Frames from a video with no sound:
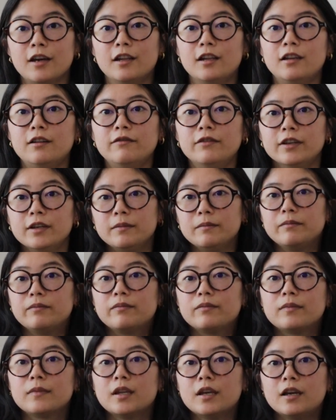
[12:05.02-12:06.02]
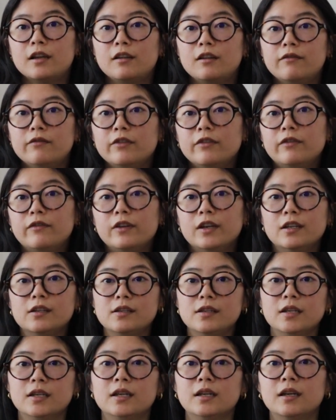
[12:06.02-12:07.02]
I love it. I love the
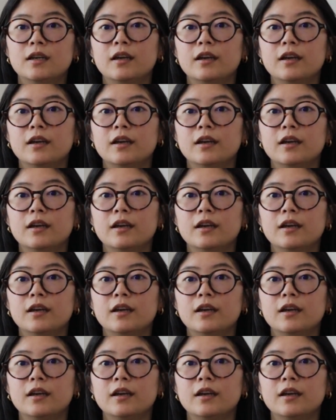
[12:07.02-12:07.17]
fit.